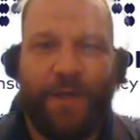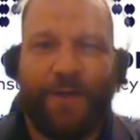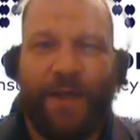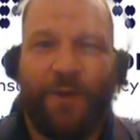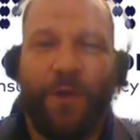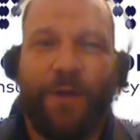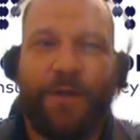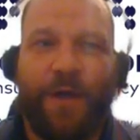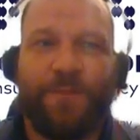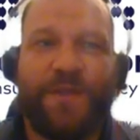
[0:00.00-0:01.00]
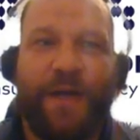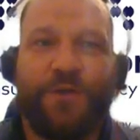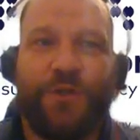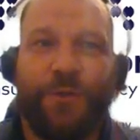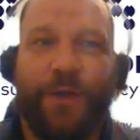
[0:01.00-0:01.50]
And like when it comes
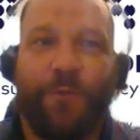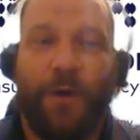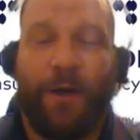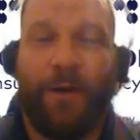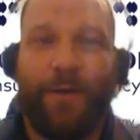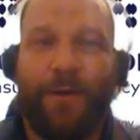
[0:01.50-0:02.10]
down to it, where